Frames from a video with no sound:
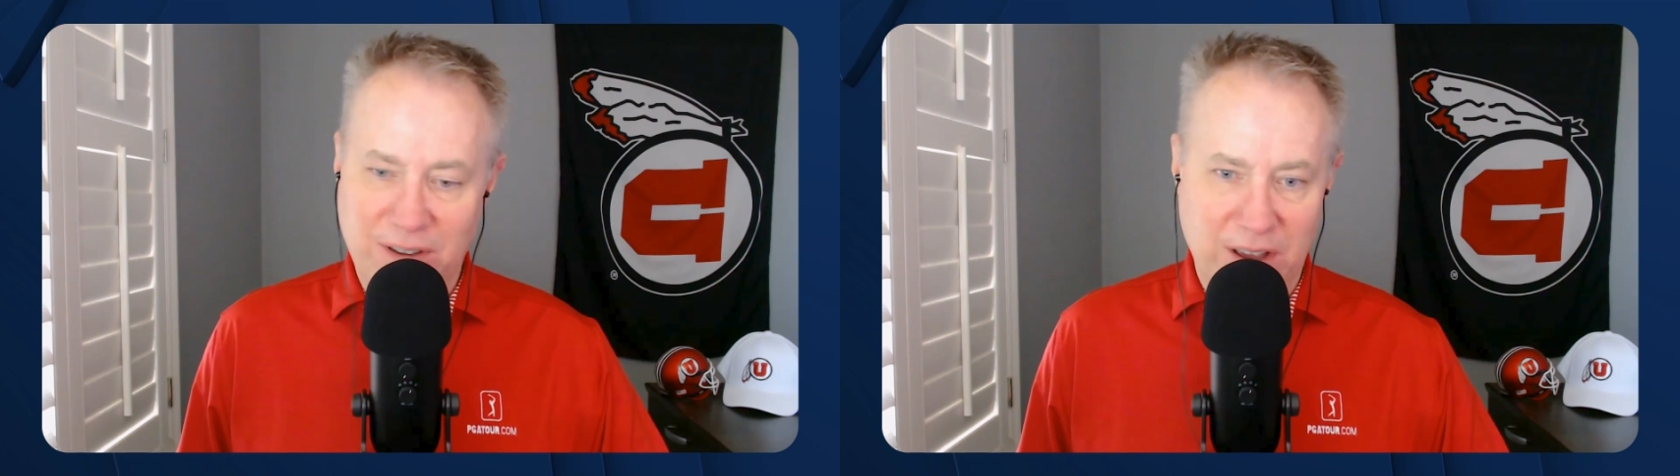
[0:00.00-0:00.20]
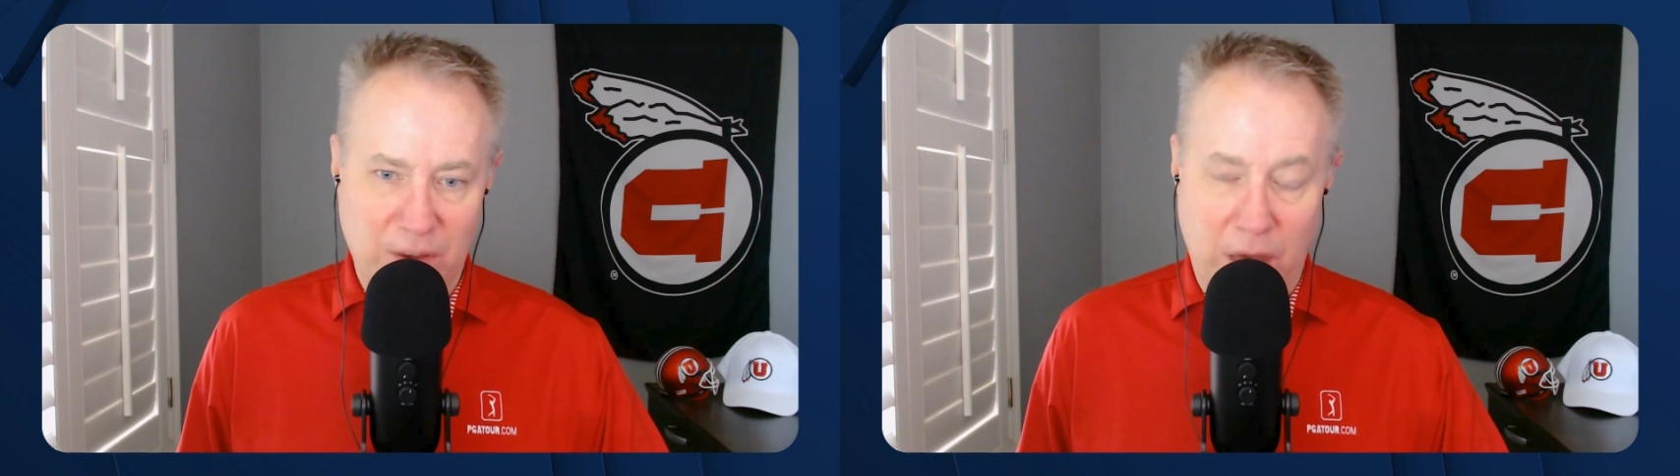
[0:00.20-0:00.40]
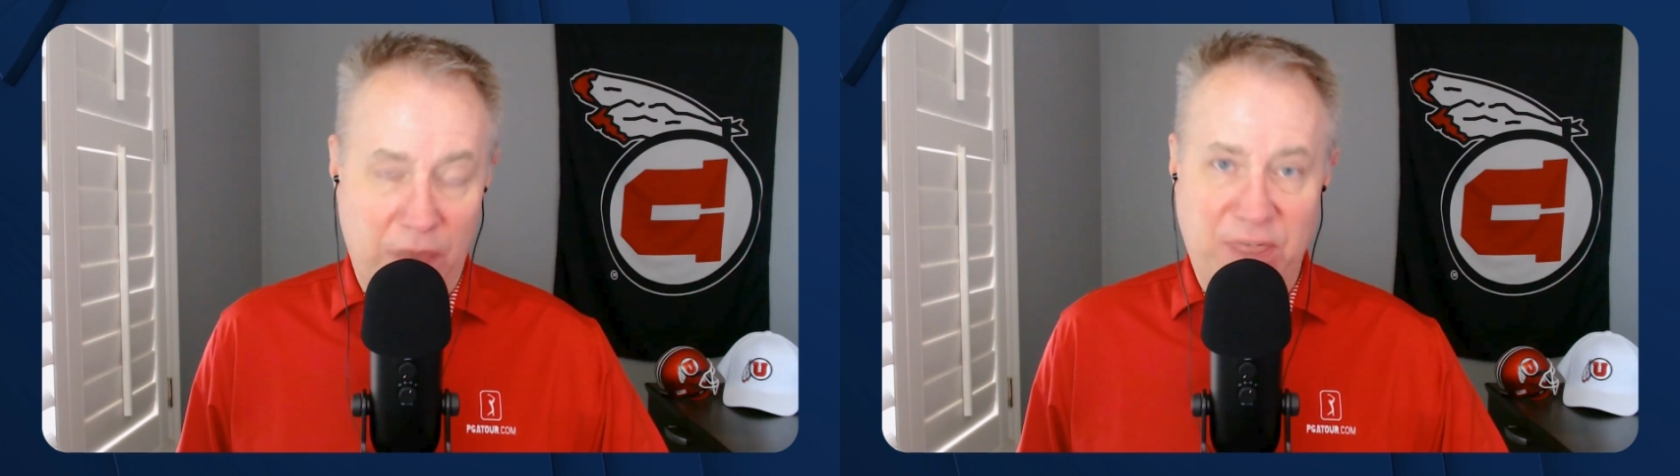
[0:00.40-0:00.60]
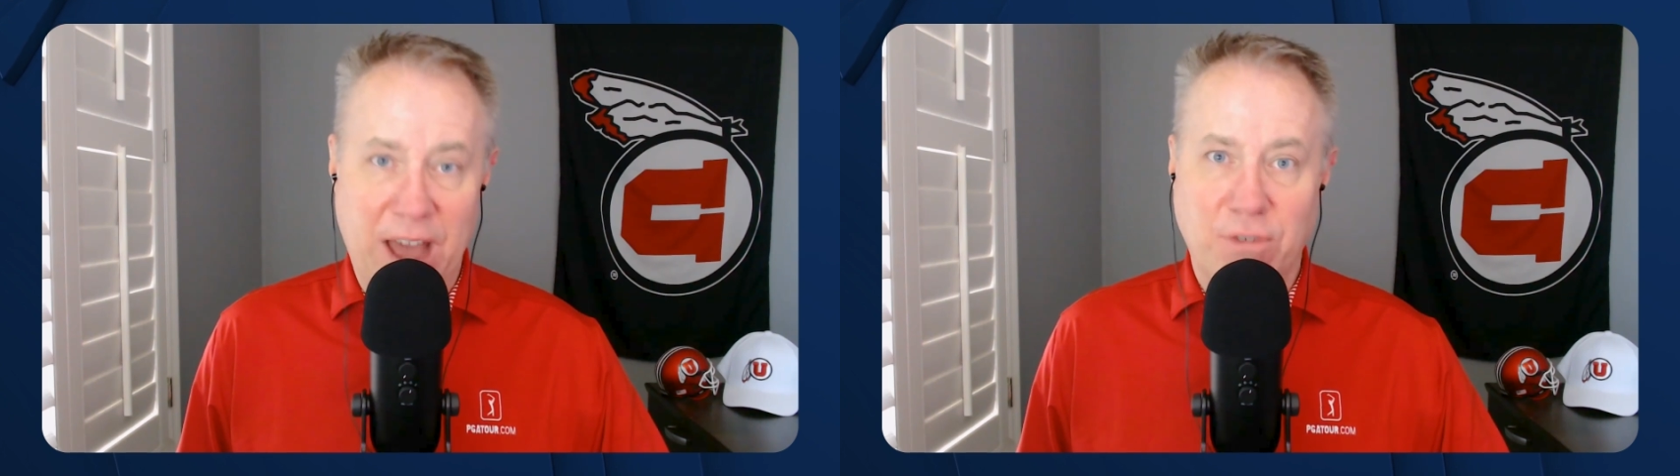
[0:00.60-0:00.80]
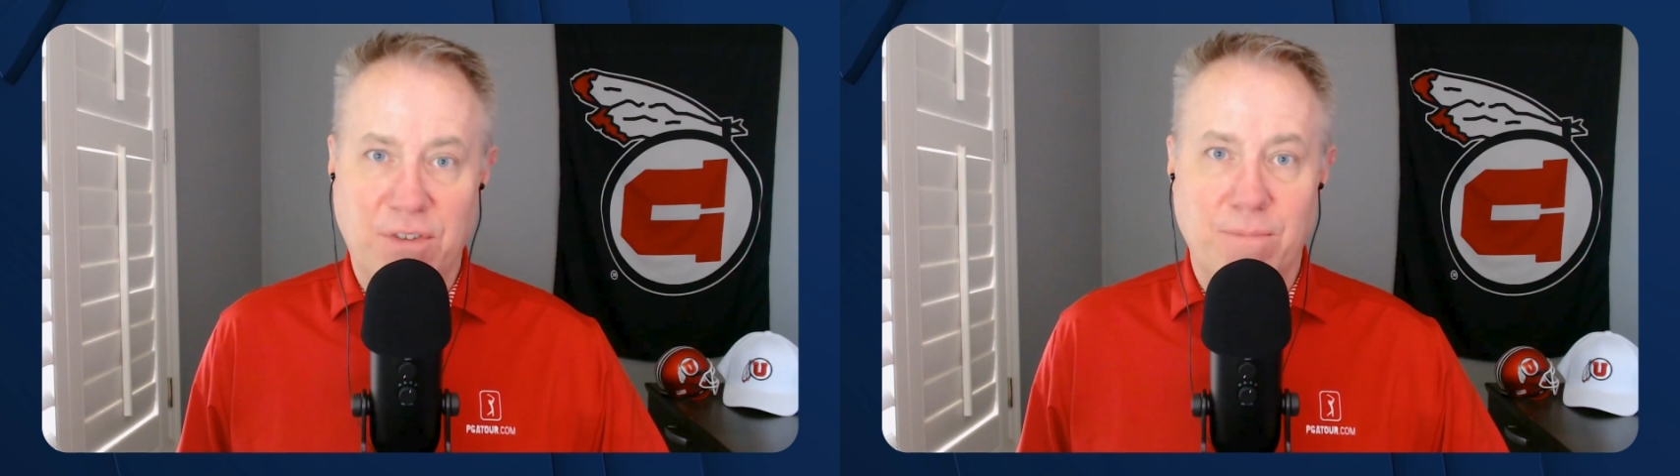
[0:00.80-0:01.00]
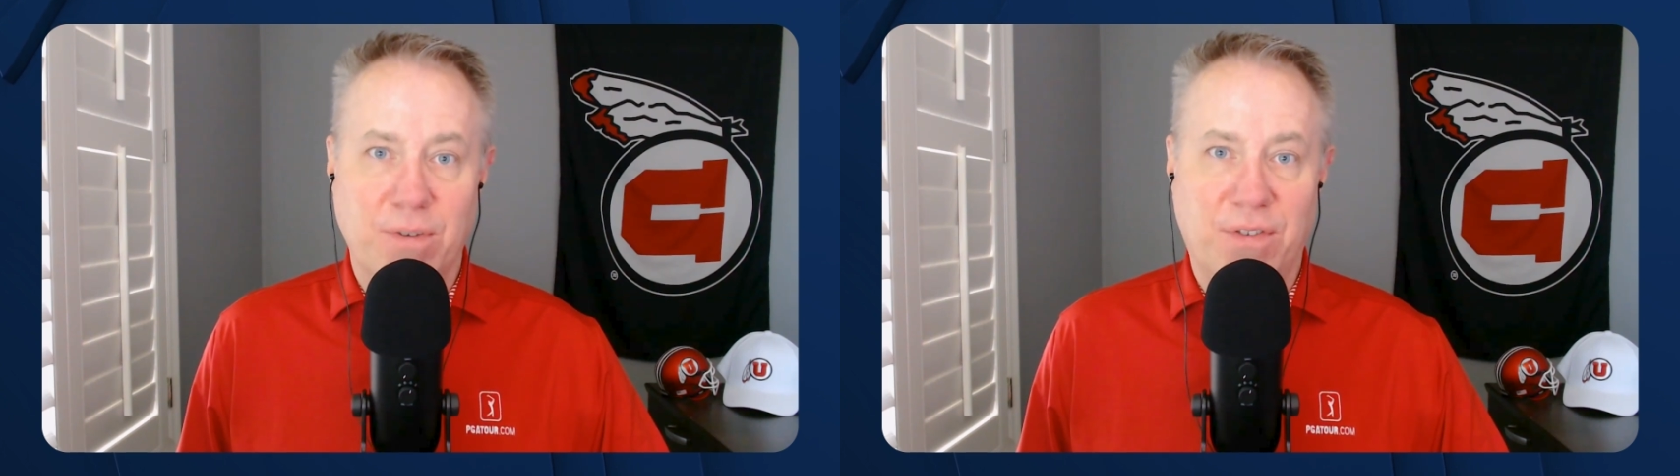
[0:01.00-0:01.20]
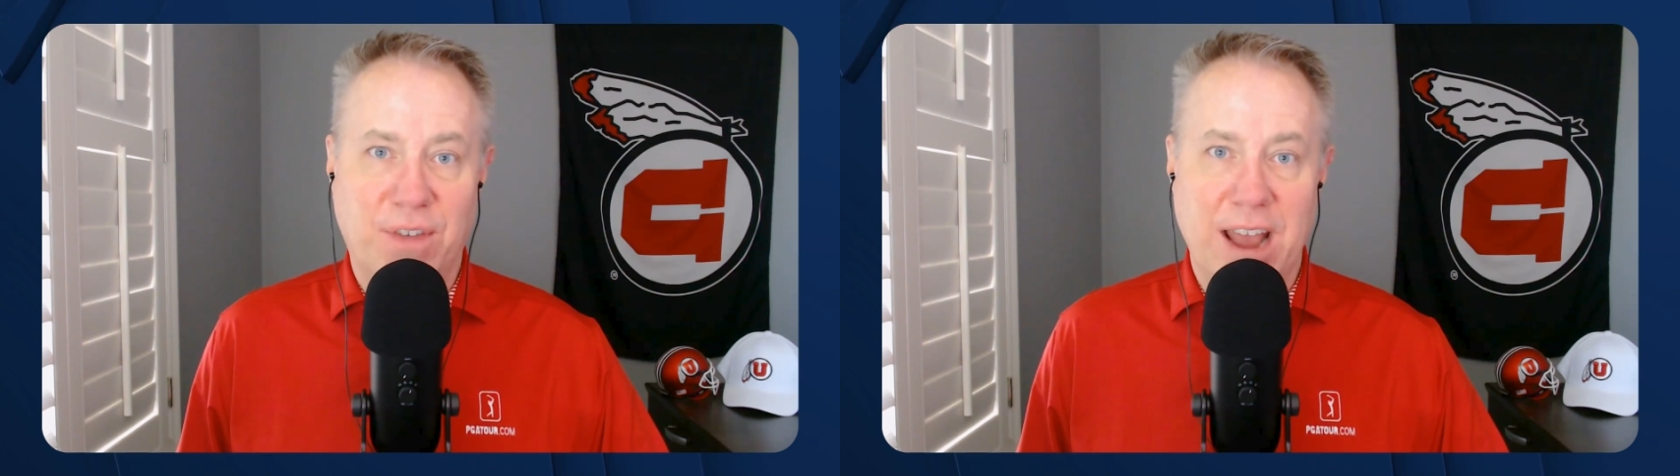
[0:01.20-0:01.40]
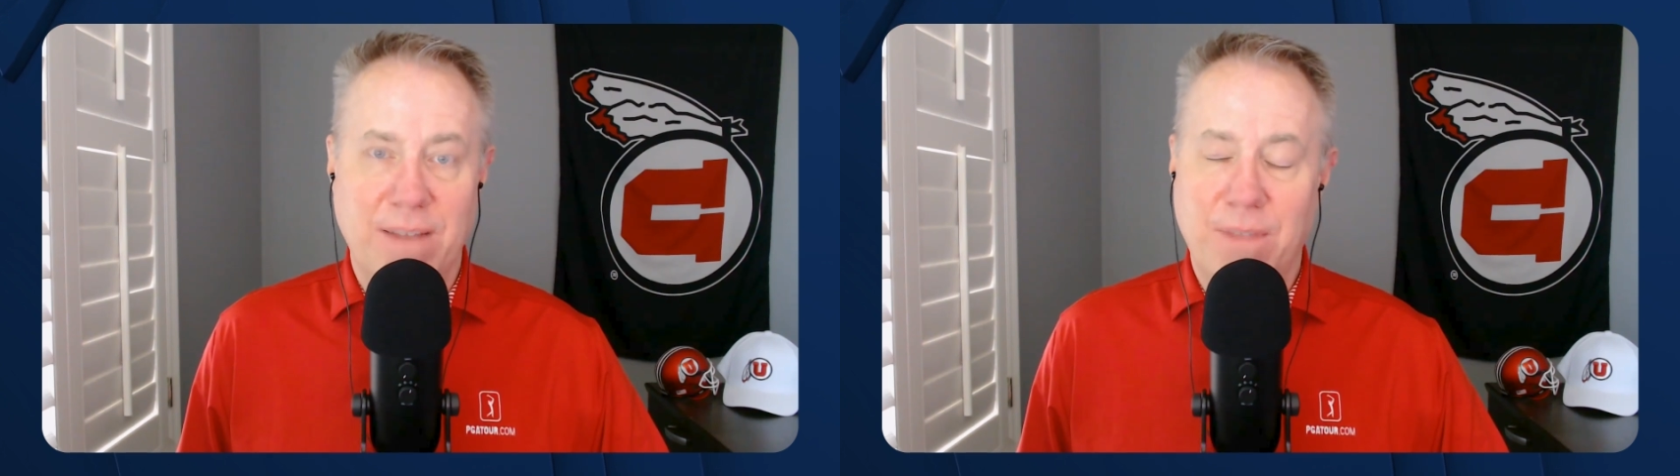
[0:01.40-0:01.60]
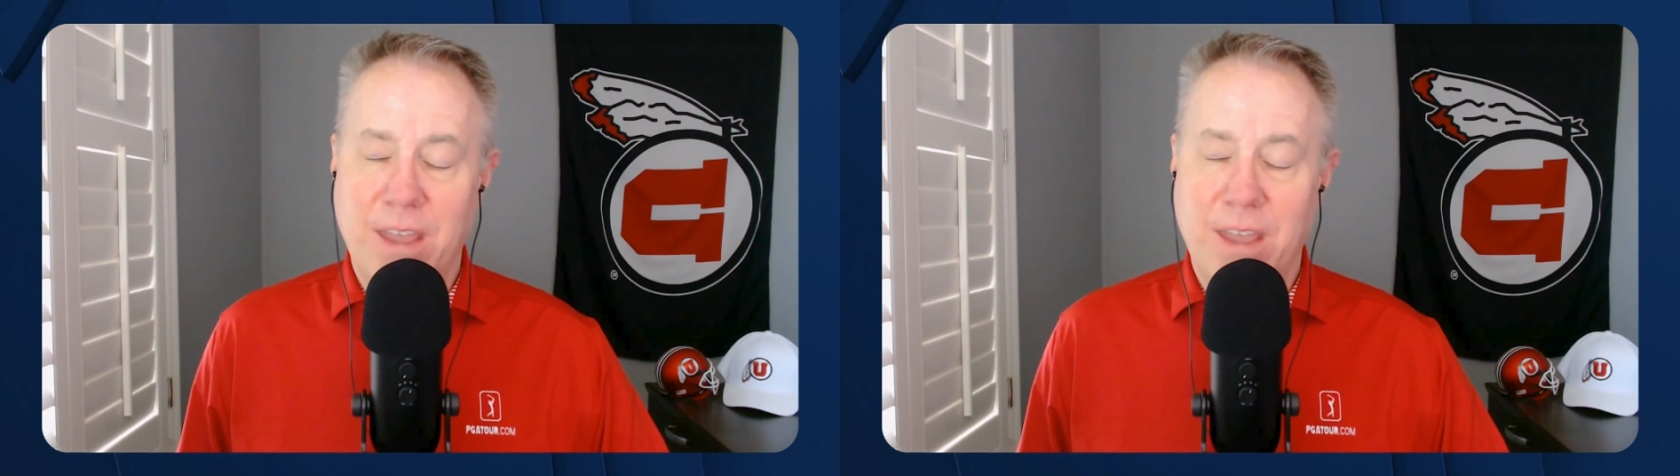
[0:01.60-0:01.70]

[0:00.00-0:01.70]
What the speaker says: 1,000%,